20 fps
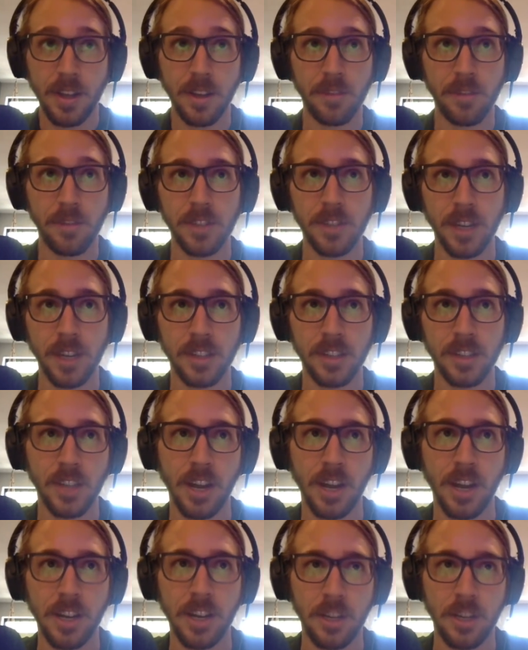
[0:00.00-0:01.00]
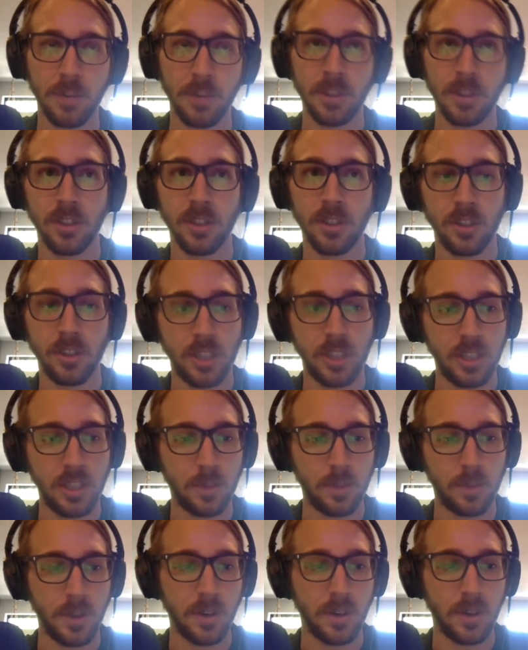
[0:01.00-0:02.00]
if you check out ETH Research, he's
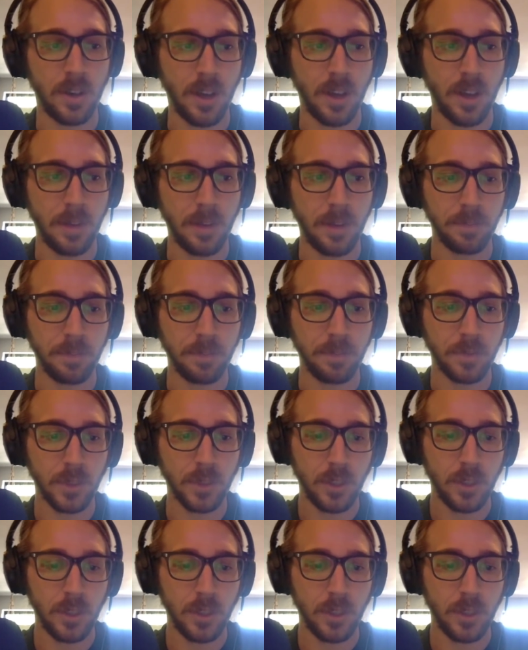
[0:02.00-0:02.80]
been